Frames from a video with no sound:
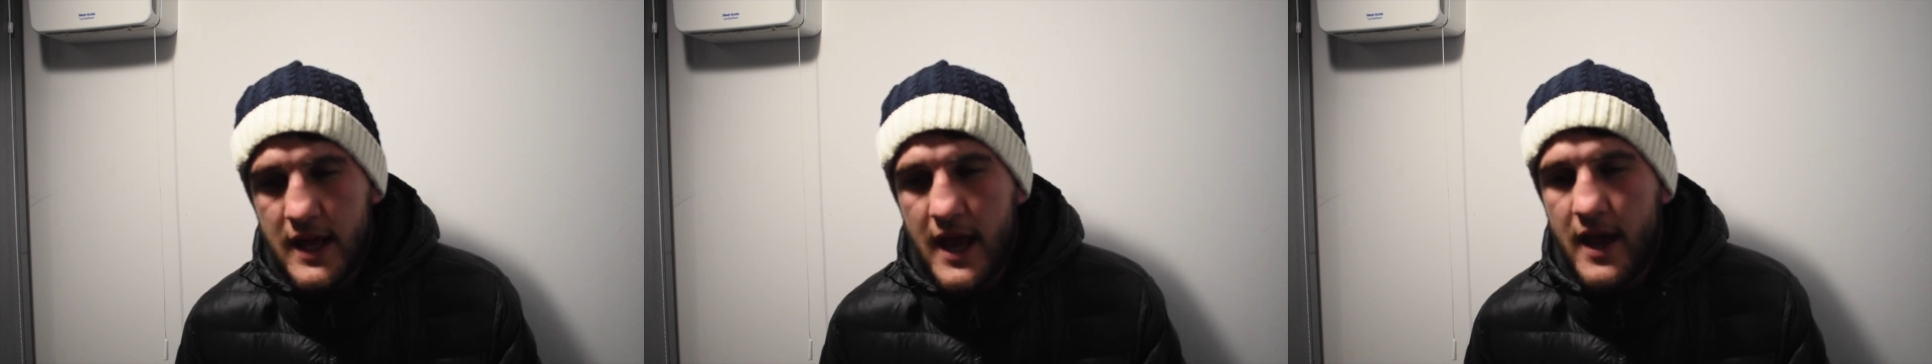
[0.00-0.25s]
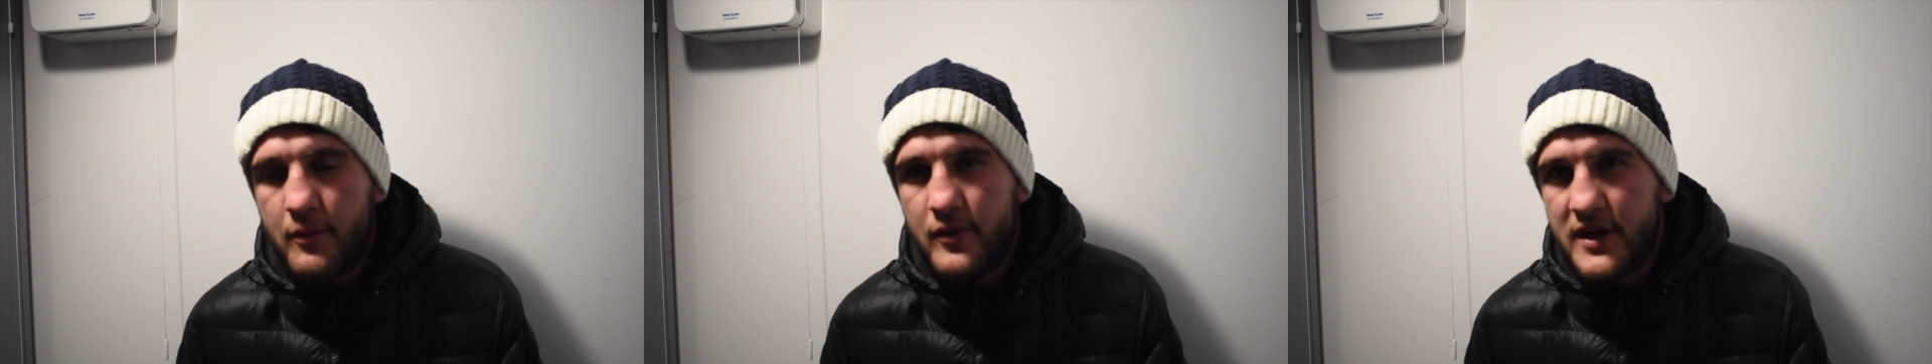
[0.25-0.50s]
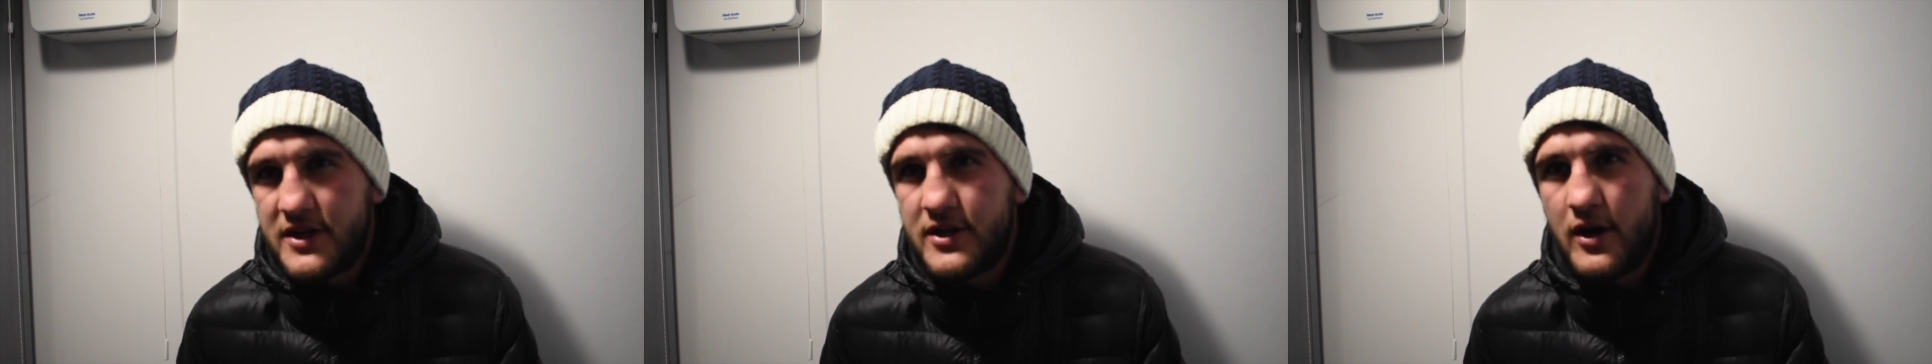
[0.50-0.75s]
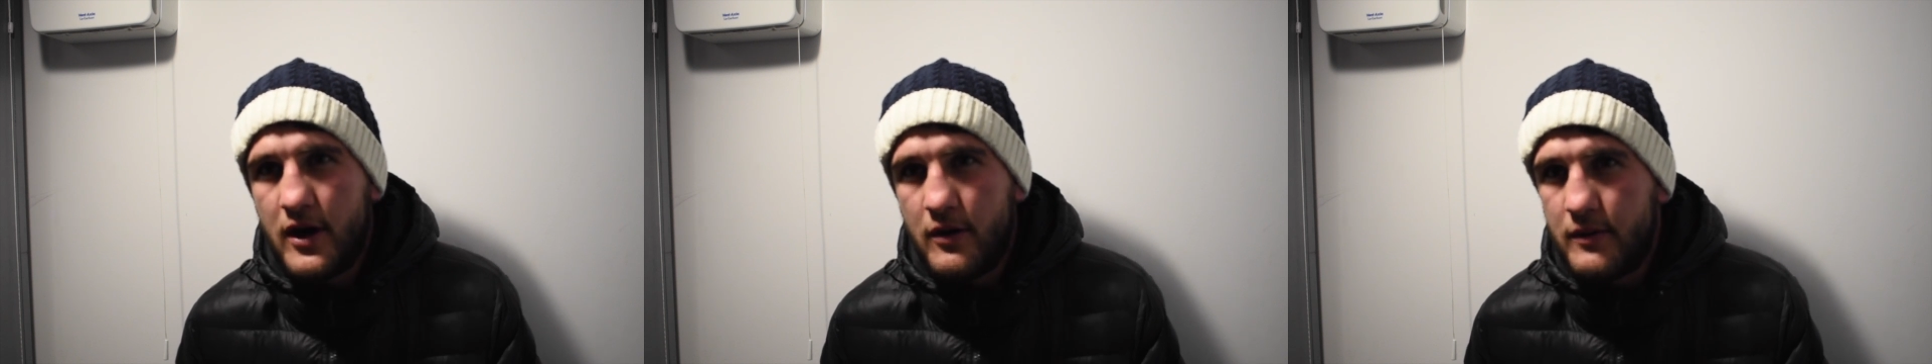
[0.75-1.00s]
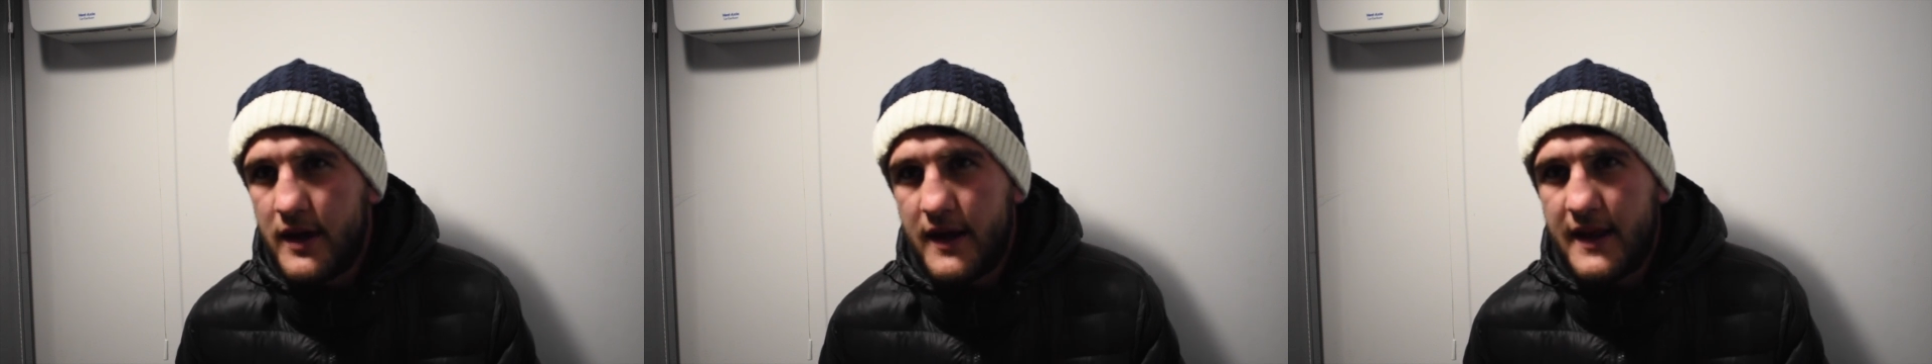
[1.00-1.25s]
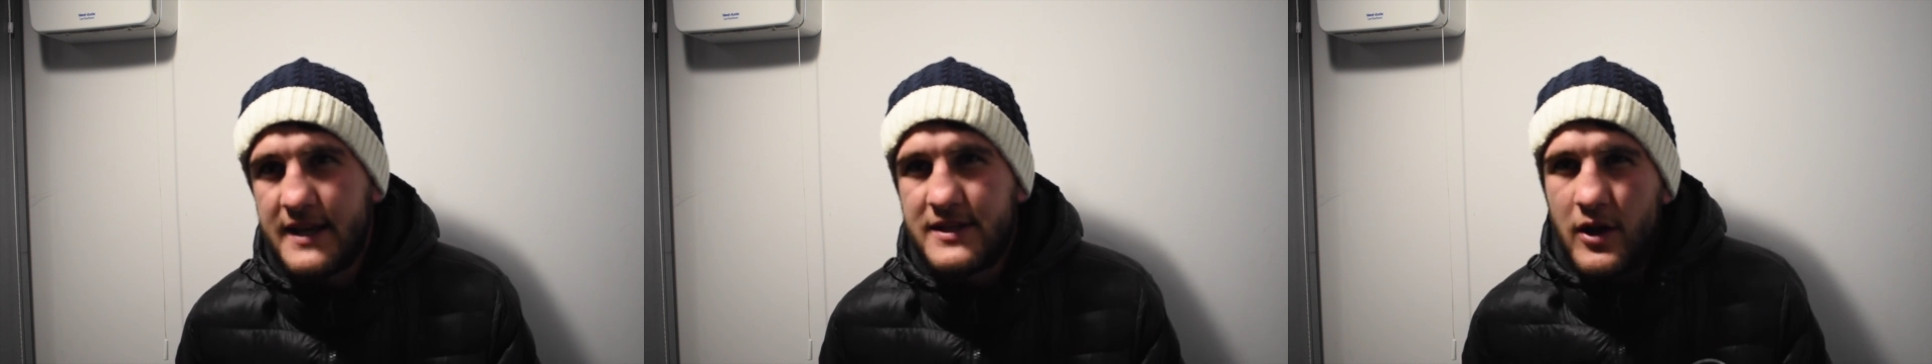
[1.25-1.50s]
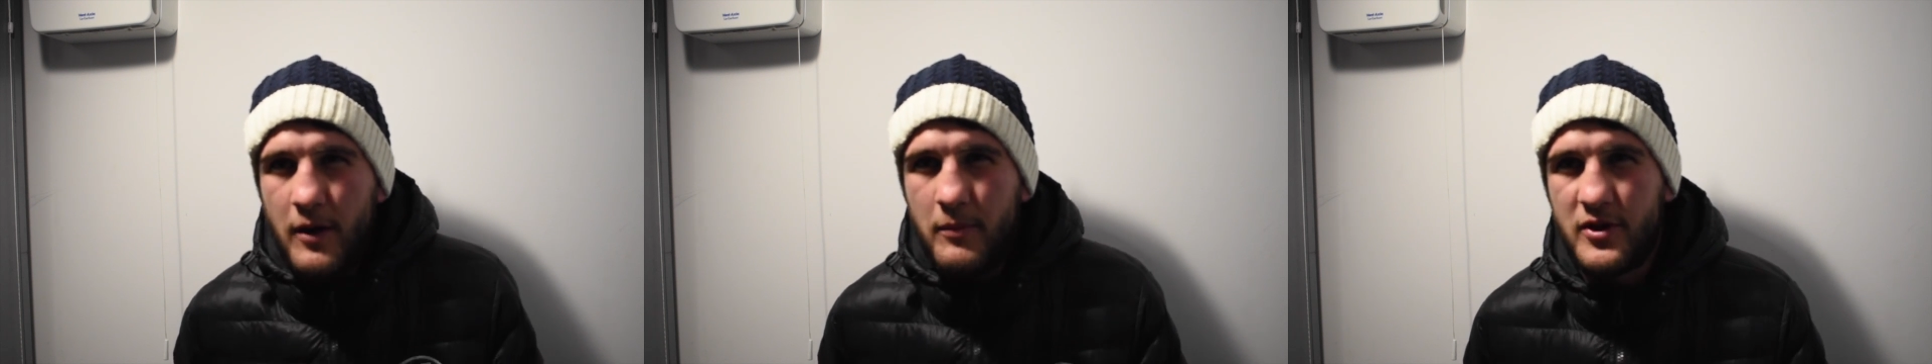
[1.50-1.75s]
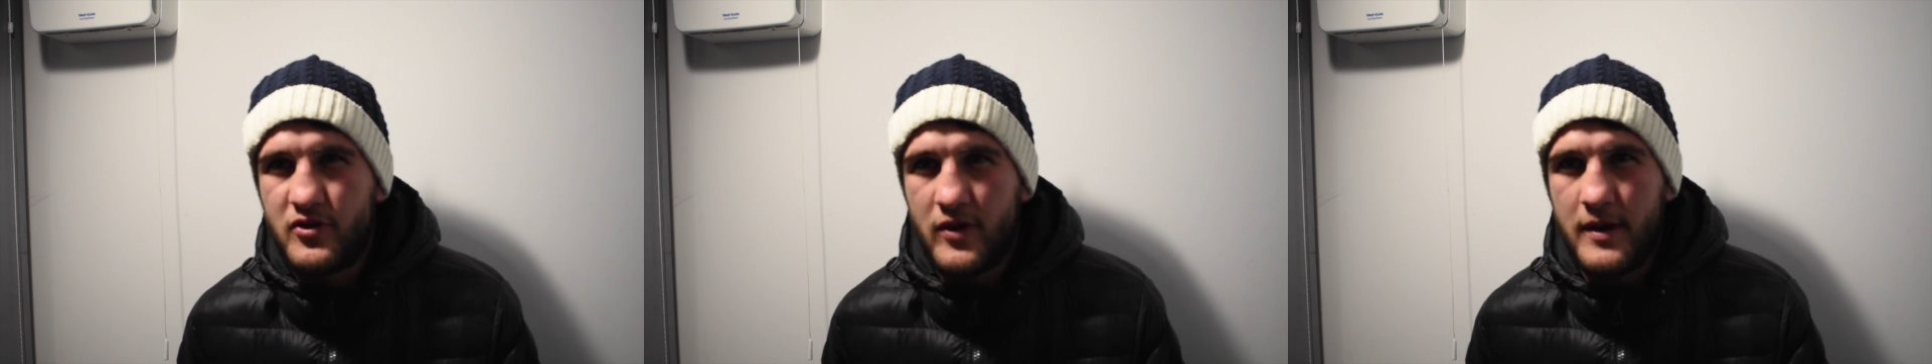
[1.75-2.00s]
Yeah, British title. Yeah, that's
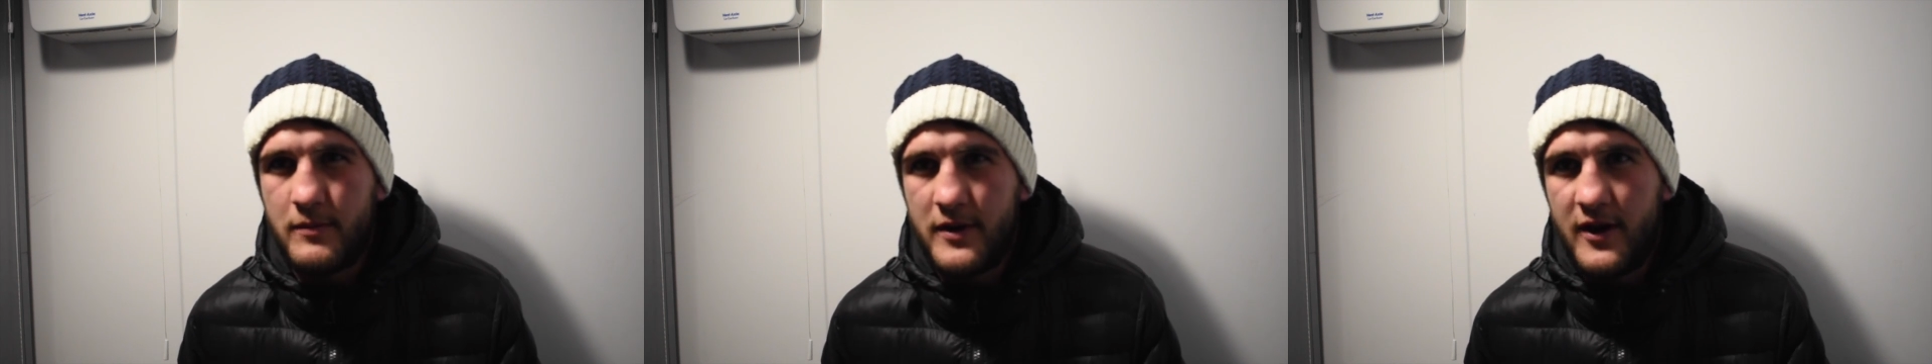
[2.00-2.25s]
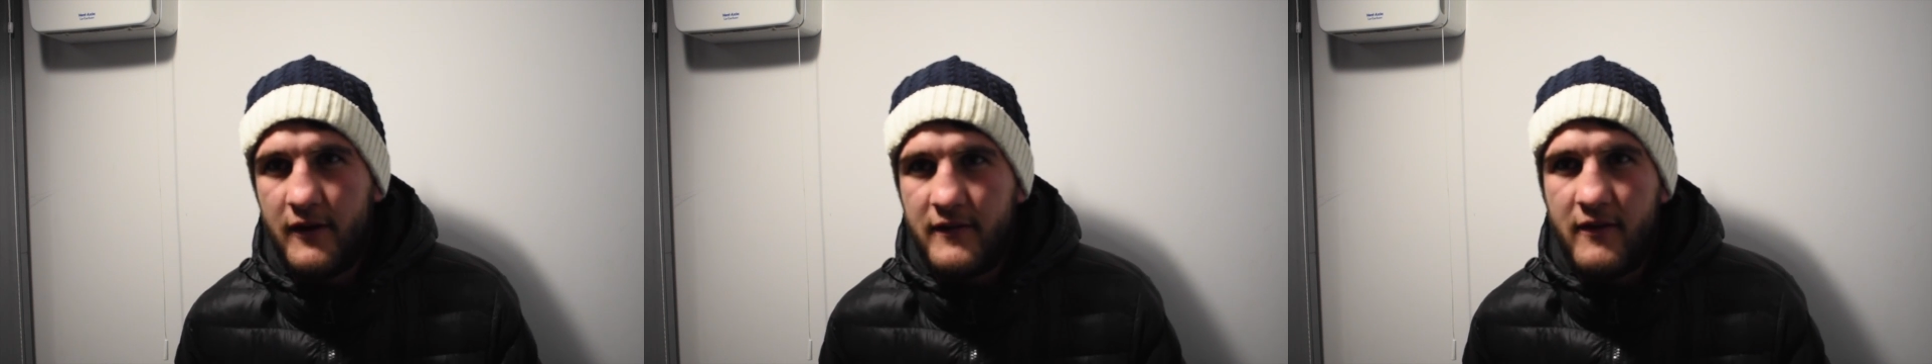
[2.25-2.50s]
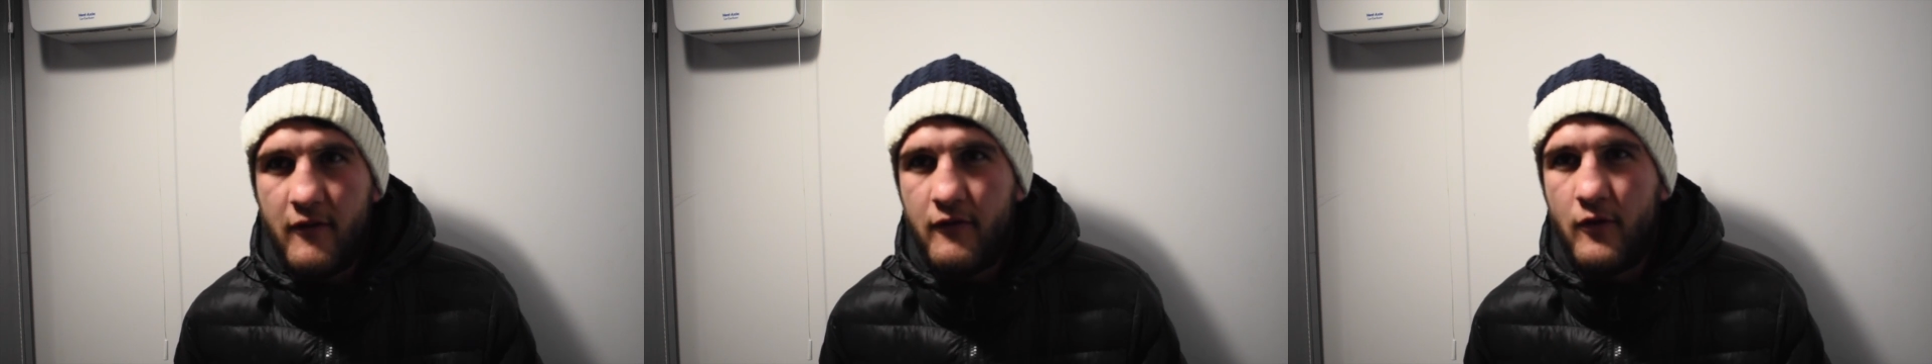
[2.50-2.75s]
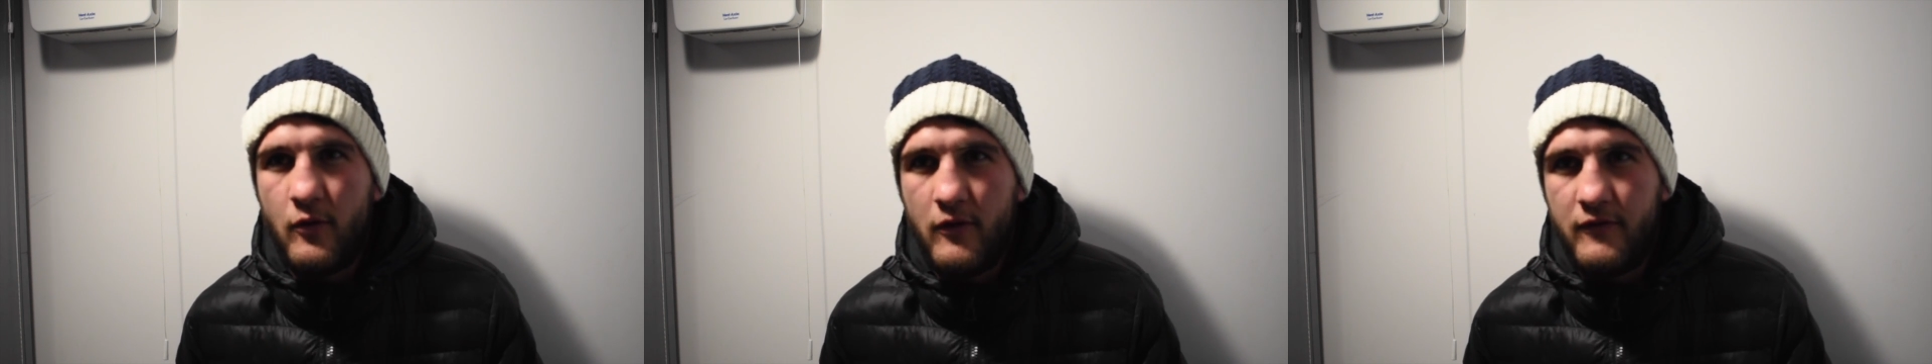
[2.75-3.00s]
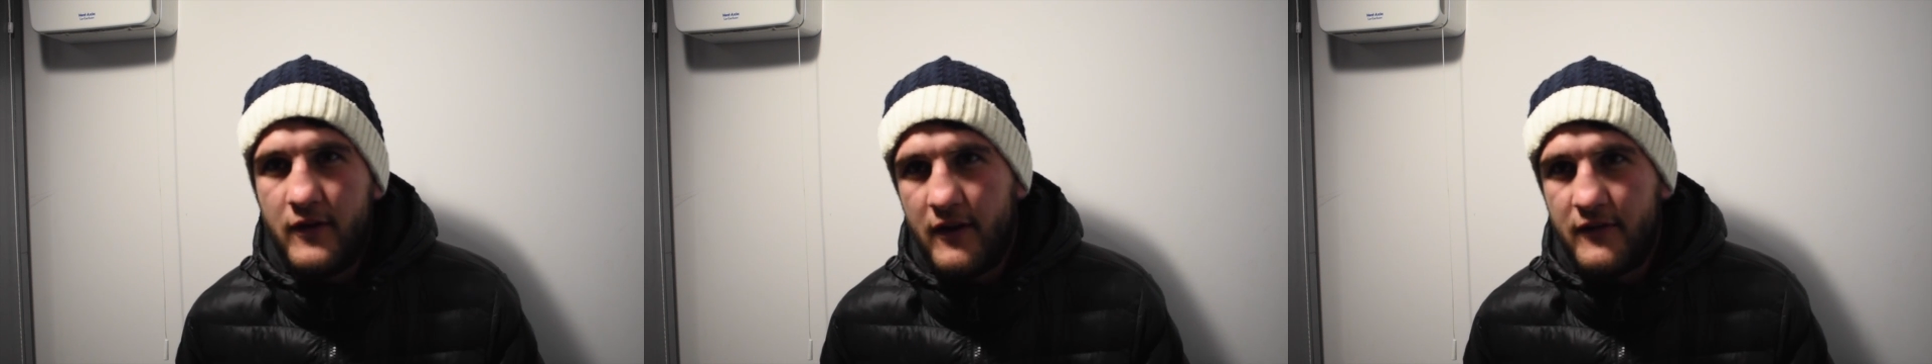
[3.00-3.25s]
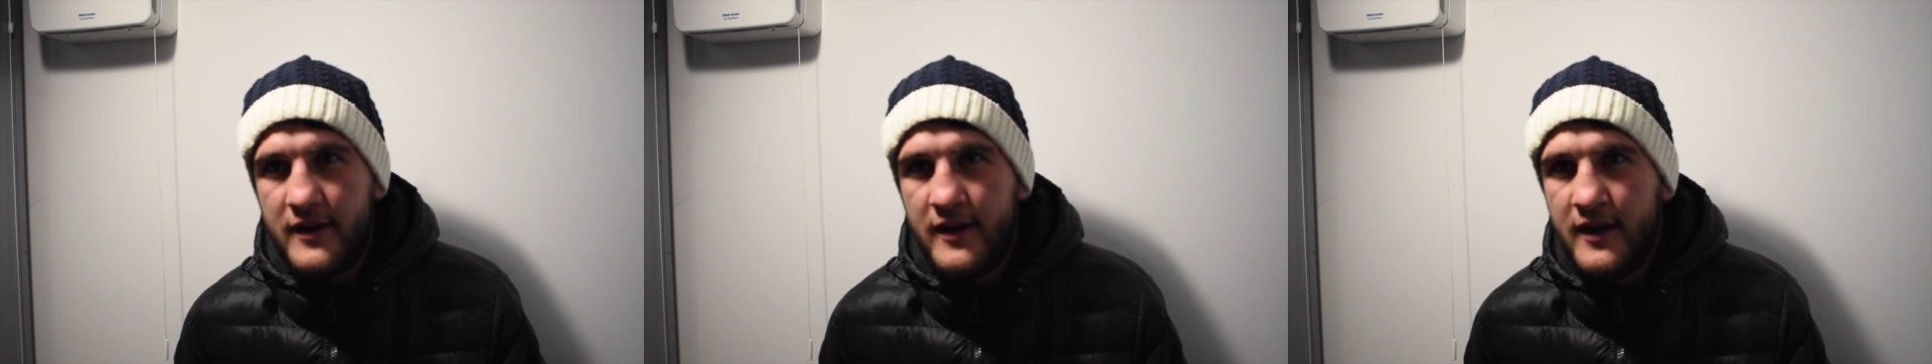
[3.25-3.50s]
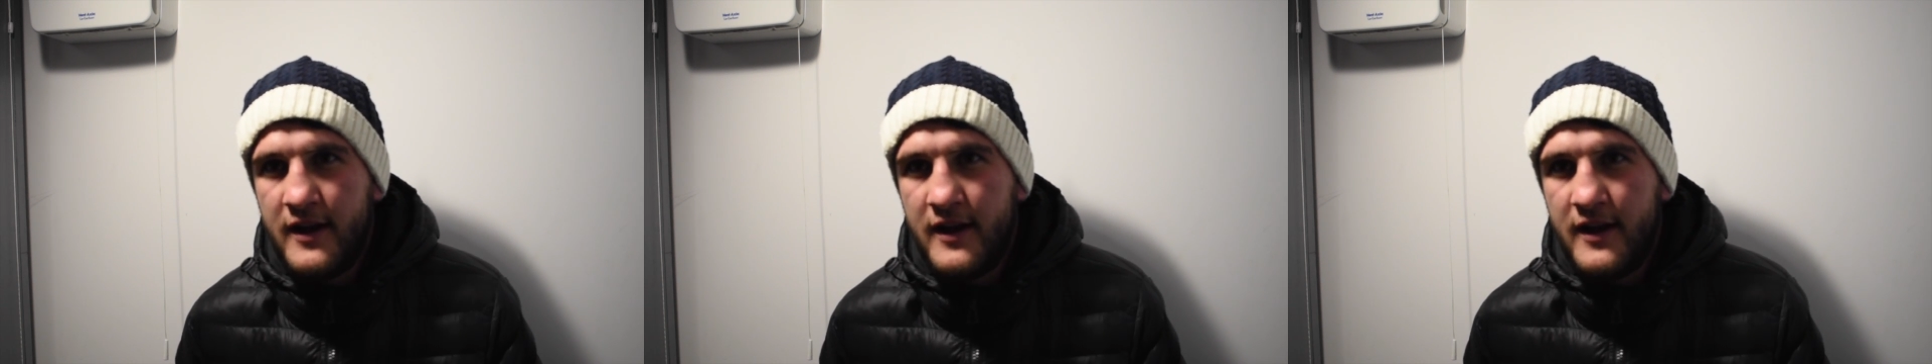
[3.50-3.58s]
like my dream. I've never thought of nothing.